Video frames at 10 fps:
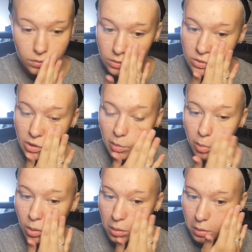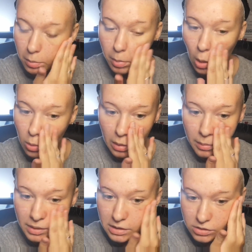So I put a poll on
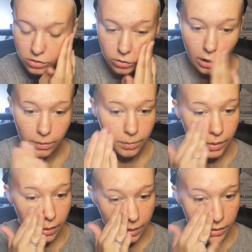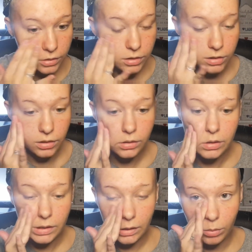my Instagram to
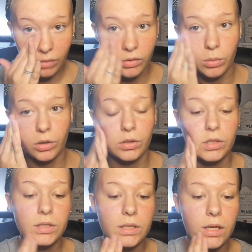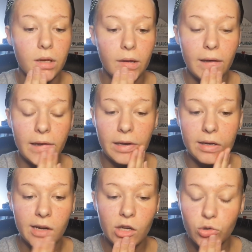see whether you wanted to see a
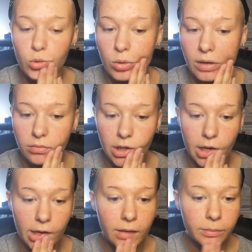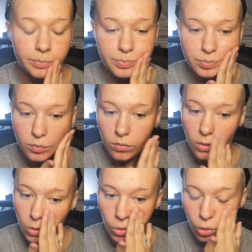natural everyday
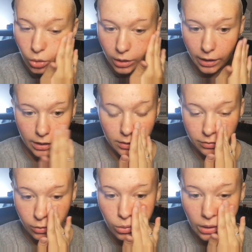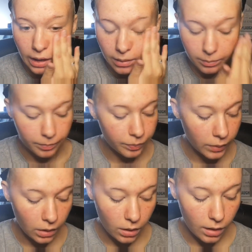or a full glam.
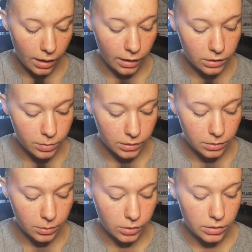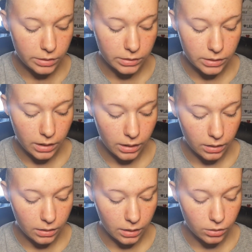I expected most of you to say
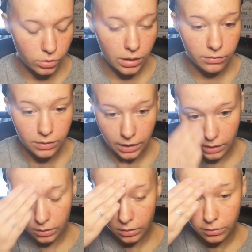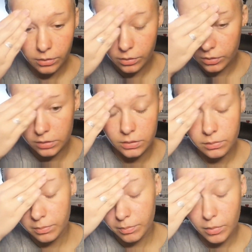natural everyday because
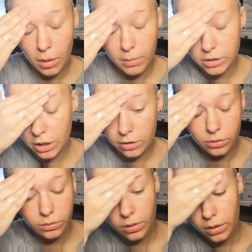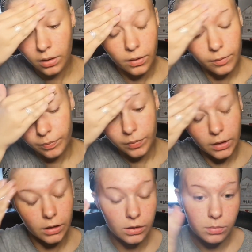on my channel
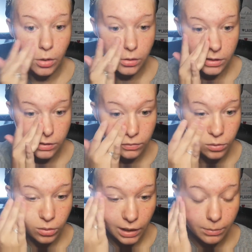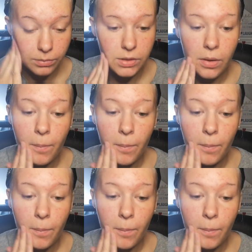it's mostly full glams.